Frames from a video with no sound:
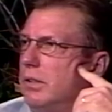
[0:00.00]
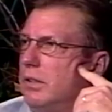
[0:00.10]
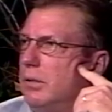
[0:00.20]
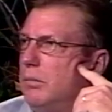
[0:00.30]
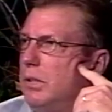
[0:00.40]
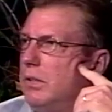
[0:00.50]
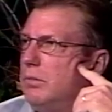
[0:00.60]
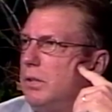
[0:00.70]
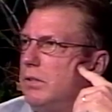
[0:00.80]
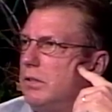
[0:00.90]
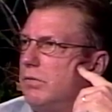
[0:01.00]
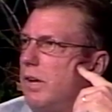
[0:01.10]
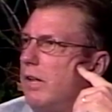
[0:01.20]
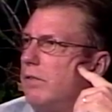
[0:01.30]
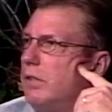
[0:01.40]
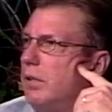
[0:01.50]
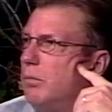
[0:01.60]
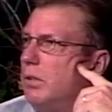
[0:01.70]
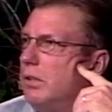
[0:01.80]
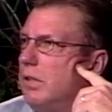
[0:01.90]
can mean as much as five to 10
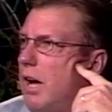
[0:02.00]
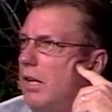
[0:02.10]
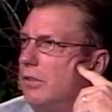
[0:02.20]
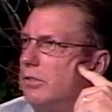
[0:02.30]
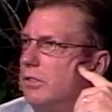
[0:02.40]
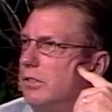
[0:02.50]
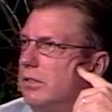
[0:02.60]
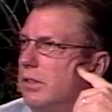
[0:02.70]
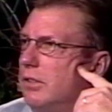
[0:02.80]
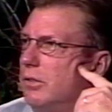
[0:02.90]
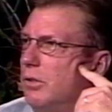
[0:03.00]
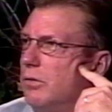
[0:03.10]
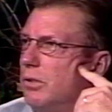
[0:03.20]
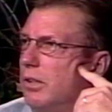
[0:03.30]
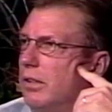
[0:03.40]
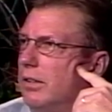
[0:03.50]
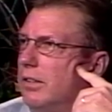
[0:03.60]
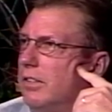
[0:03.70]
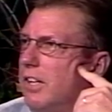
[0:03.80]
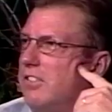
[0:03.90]
million dollars in, in your overall
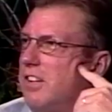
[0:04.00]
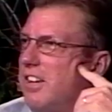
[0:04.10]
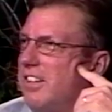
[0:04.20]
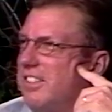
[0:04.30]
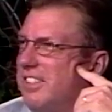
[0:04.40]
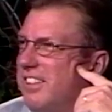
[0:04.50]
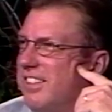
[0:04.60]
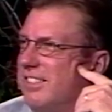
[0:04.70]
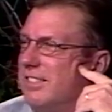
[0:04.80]
nest egg at the end. Yeah.